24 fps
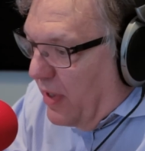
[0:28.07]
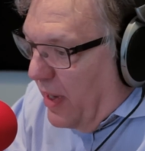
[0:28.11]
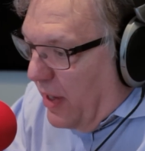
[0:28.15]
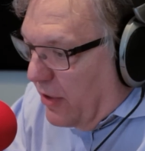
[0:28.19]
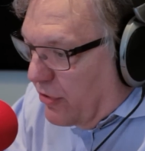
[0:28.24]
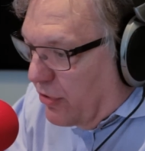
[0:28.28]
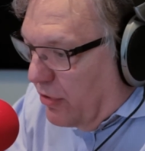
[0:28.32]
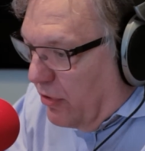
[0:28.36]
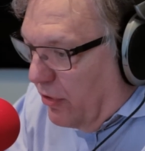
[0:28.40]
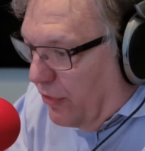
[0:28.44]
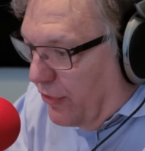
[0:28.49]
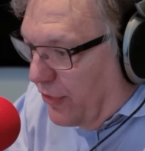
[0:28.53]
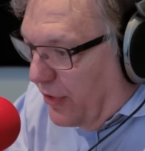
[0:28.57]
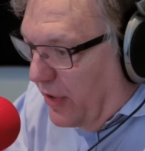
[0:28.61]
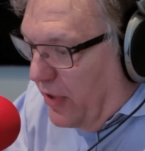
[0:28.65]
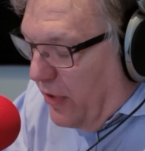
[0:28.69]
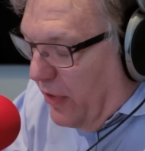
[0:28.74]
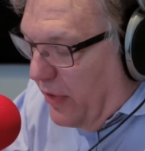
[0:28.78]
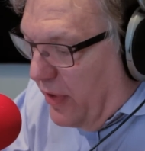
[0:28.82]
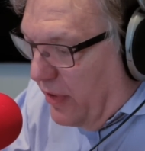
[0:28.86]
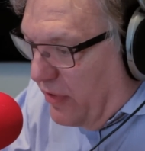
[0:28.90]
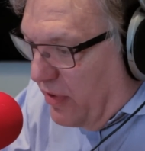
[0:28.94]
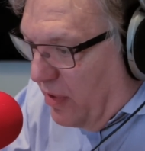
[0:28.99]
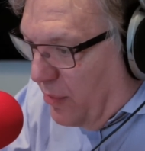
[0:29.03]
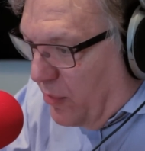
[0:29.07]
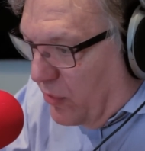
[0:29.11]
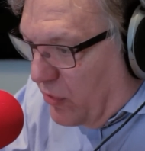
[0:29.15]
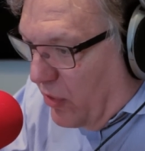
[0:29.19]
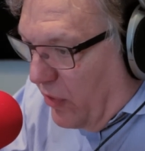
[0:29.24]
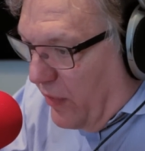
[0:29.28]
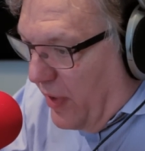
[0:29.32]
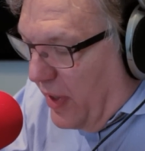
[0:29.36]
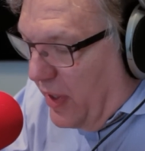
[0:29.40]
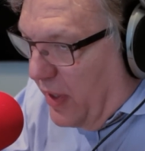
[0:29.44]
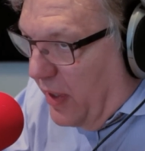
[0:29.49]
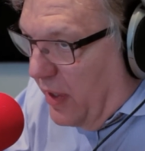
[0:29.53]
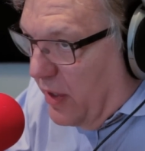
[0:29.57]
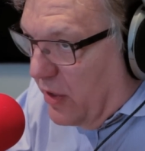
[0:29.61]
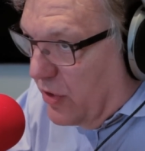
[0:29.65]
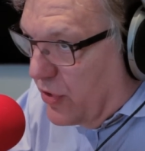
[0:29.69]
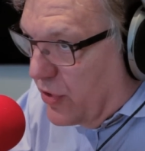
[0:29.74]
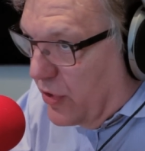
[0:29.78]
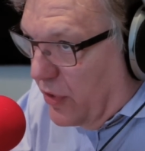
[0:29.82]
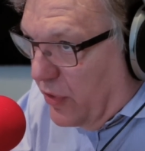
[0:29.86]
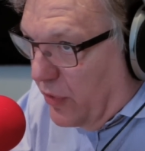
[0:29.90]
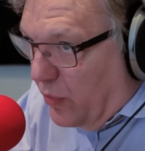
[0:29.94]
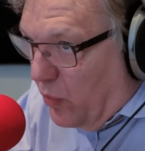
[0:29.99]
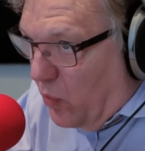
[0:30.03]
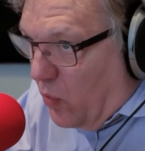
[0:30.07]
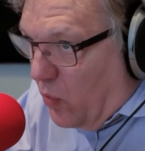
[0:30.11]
national security team has already issued